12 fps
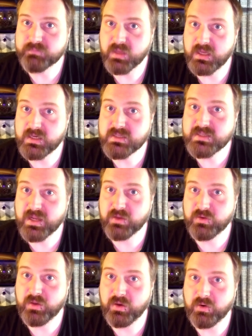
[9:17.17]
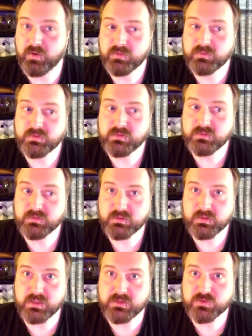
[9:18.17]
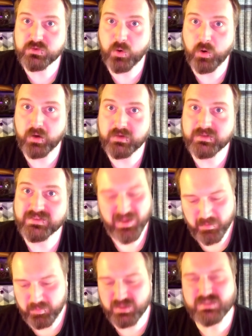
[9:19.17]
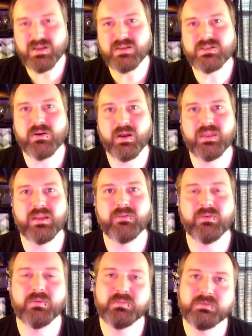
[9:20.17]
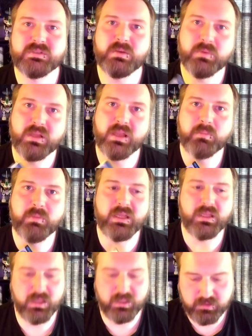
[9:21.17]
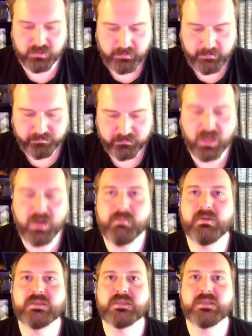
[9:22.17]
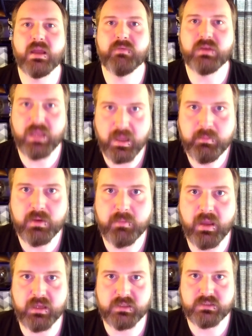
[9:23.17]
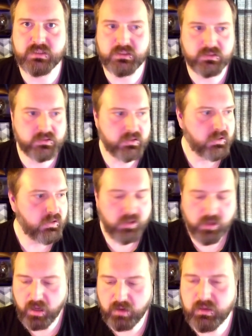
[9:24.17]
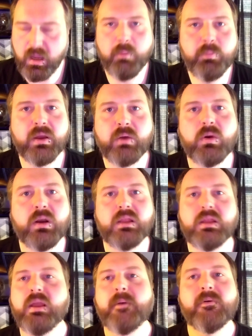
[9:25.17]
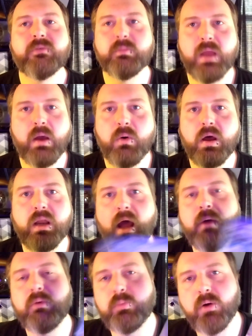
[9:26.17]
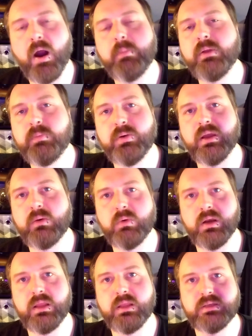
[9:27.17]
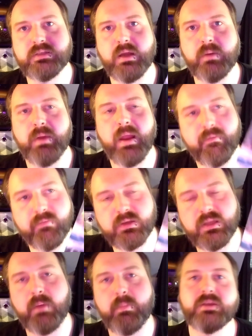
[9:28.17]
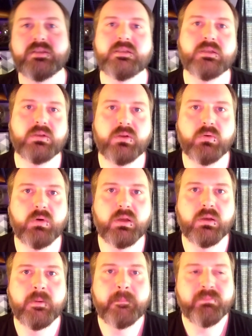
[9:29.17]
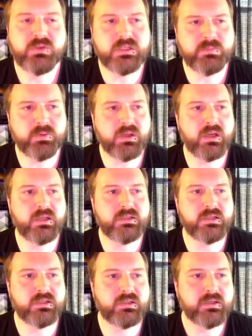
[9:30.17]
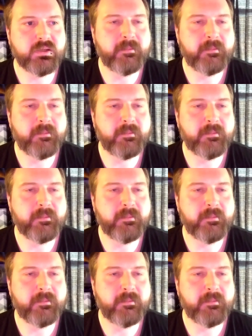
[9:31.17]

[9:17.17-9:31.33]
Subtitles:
It is down low. Kids are short. But it's also, I think, for someone like me that kind of misses having gaming magazines. I'll pick one from now on. I will probably pick one of these up every time I see a new one, just because it